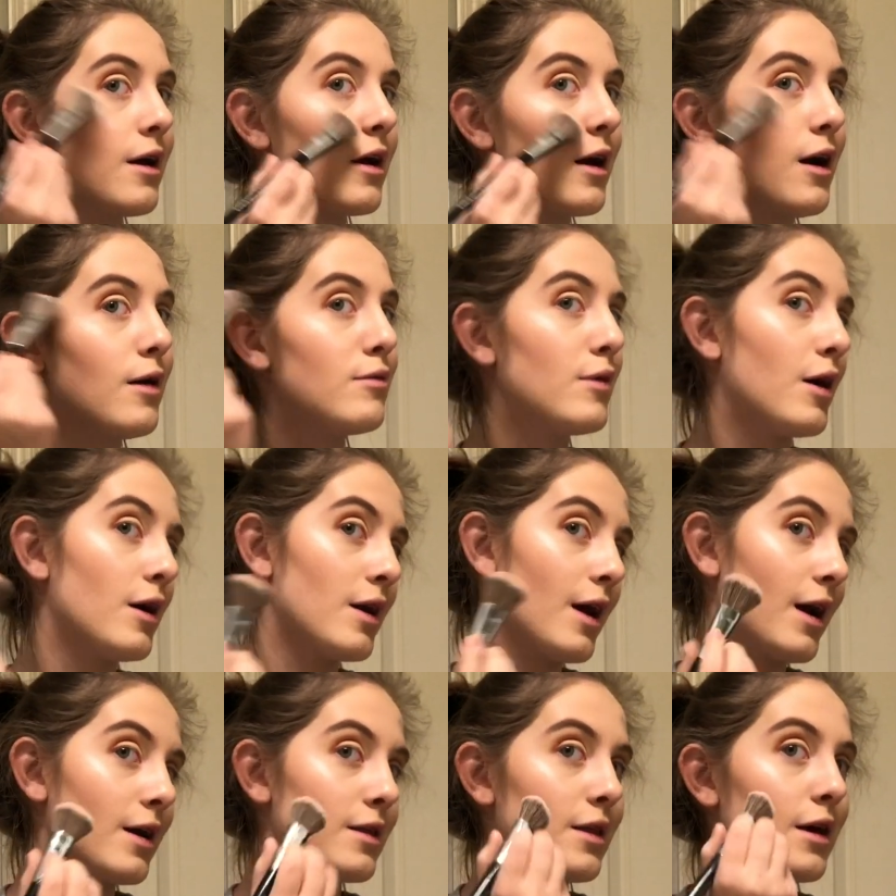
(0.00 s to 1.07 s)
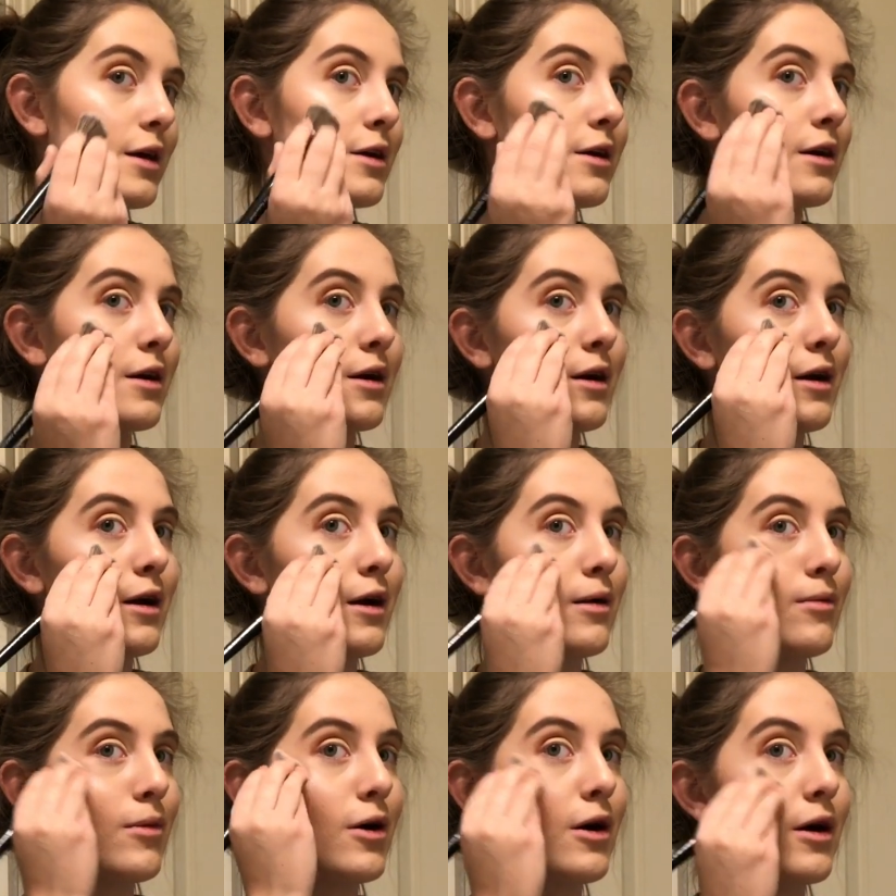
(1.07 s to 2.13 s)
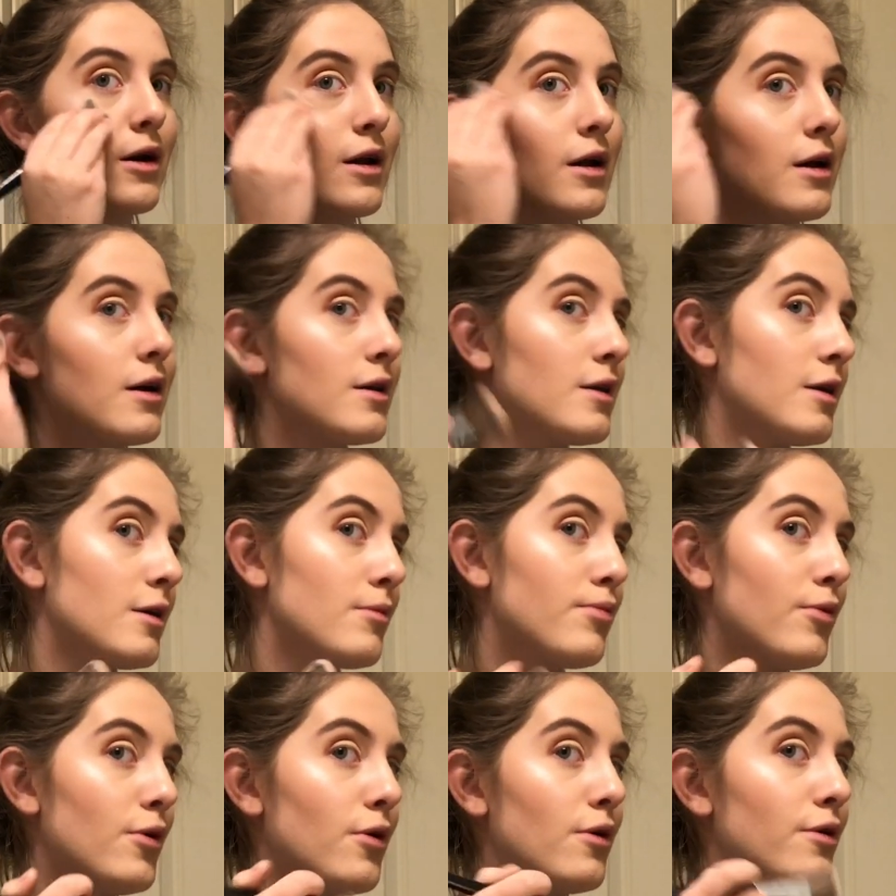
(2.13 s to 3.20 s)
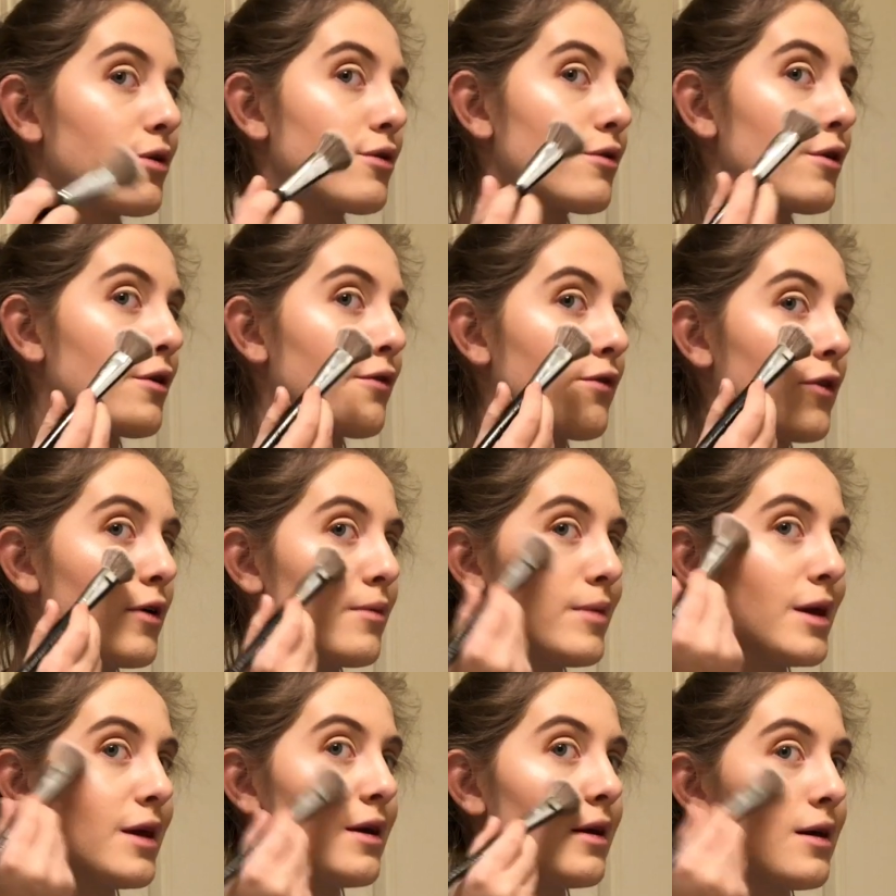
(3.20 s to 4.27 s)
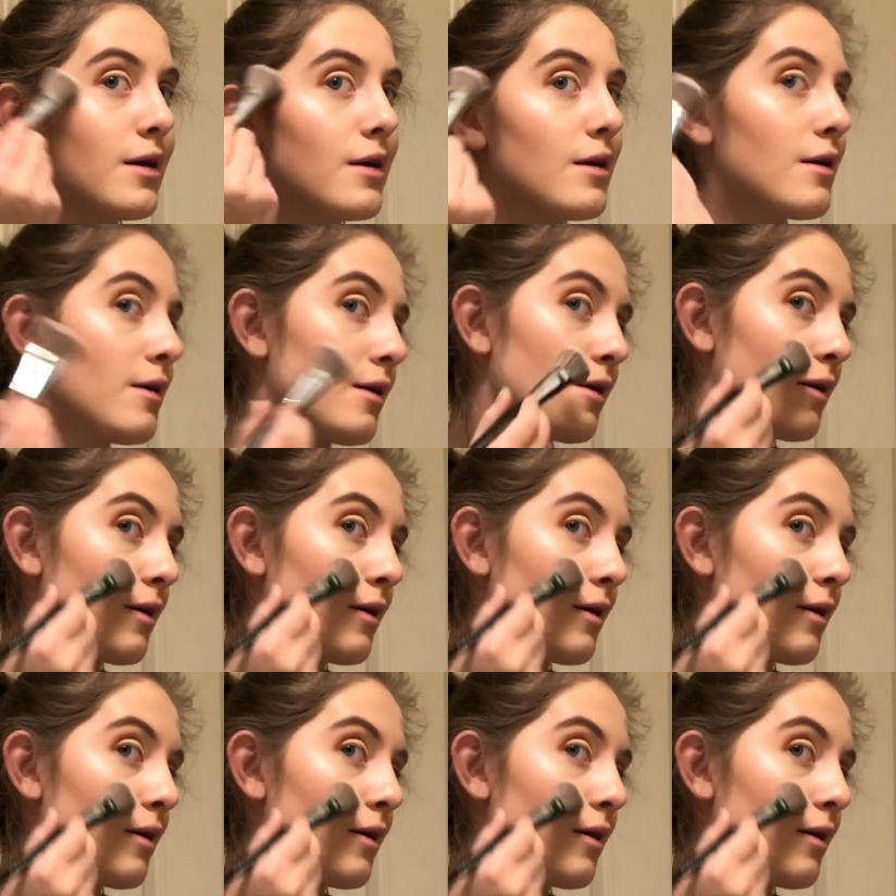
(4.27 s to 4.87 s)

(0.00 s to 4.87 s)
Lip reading: Come on, highlighter. Come on, honey. Pull through for me.